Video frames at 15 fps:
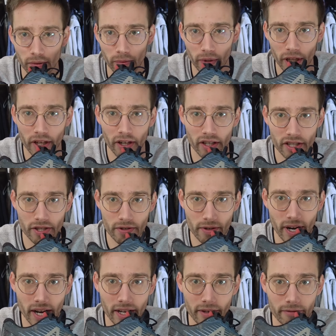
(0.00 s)
We're gonna
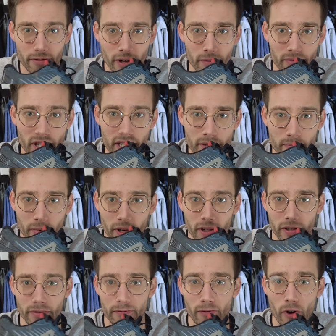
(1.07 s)
strike from this
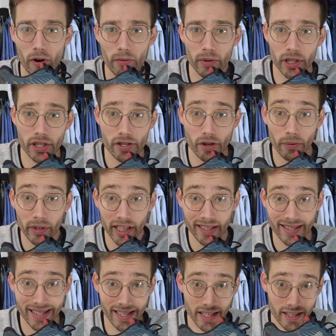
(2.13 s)
point forward so we can
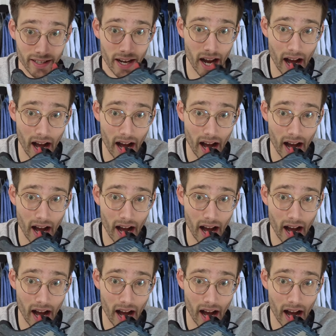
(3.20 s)
take